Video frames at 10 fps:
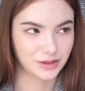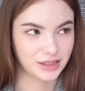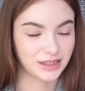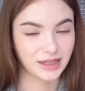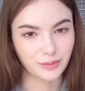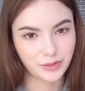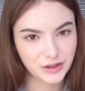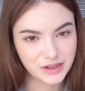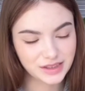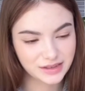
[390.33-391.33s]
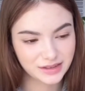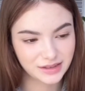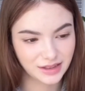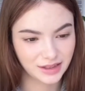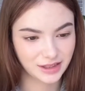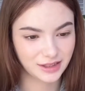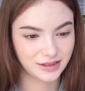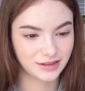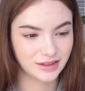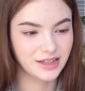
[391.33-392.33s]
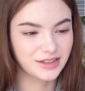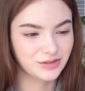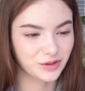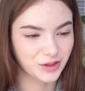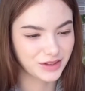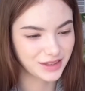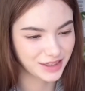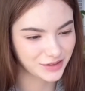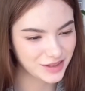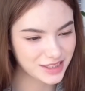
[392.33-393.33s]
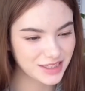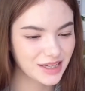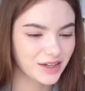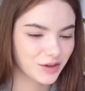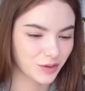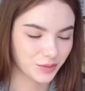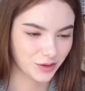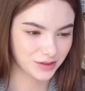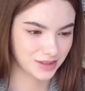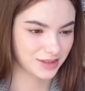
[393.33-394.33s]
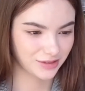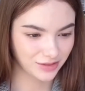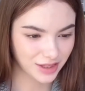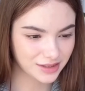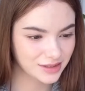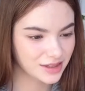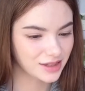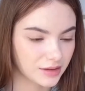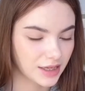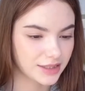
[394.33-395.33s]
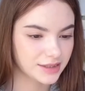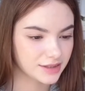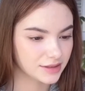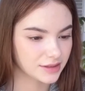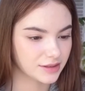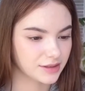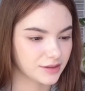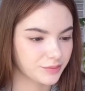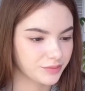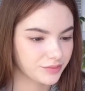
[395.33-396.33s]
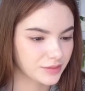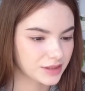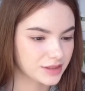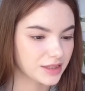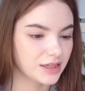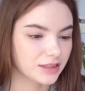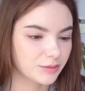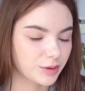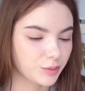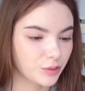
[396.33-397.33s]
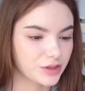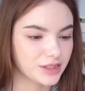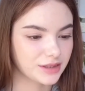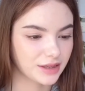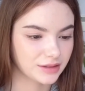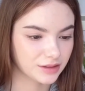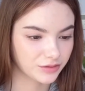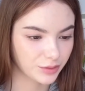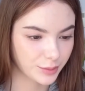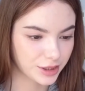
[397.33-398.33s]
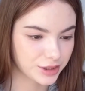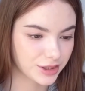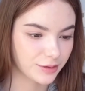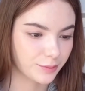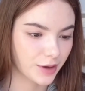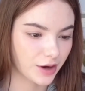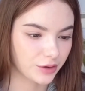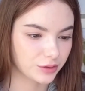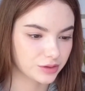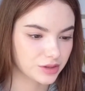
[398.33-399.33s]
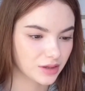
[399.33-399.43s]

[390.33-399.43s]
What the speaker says: numbers in foreign language. Hope you understand that. Let's see a little bit more detailed information about